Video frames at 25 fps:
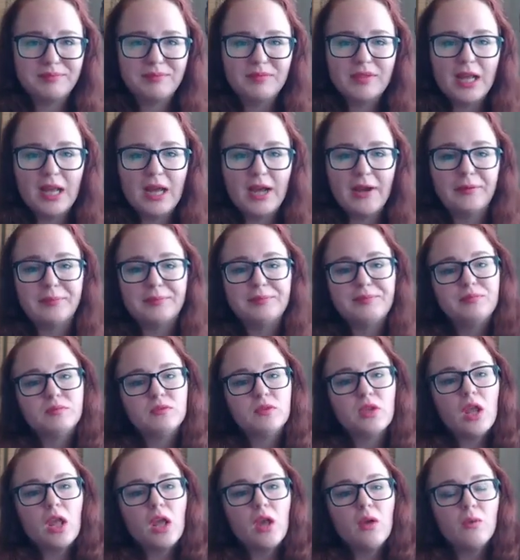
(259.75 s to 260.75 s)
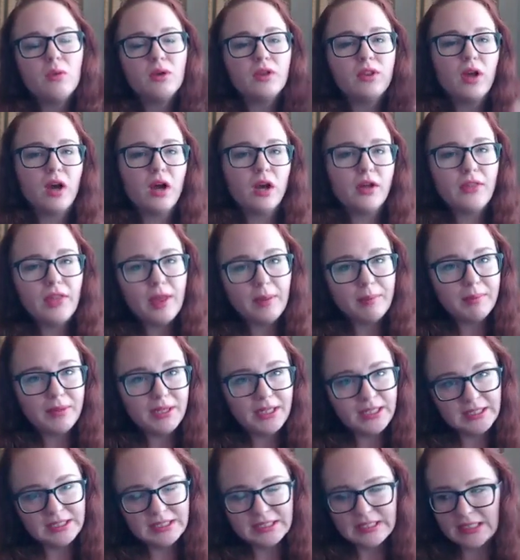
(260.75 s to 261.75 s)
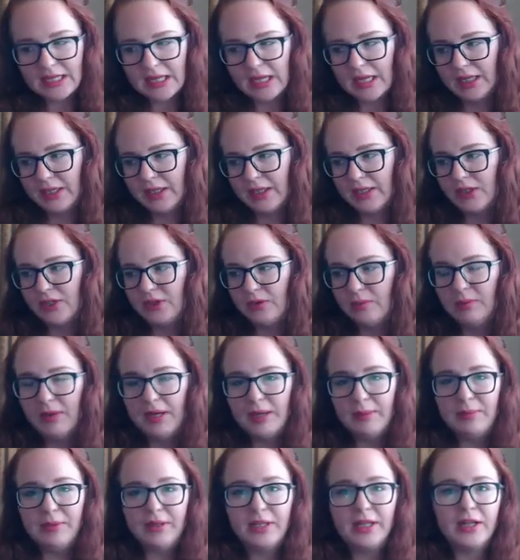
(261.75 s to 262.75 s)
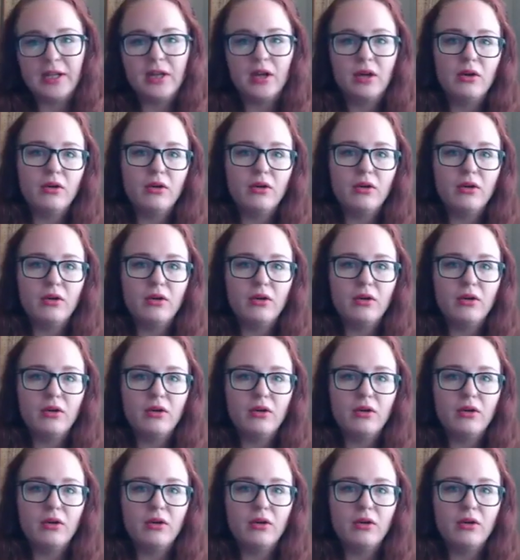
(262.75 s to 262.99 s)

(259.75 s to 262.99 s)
Now, with all that being said, you might be like,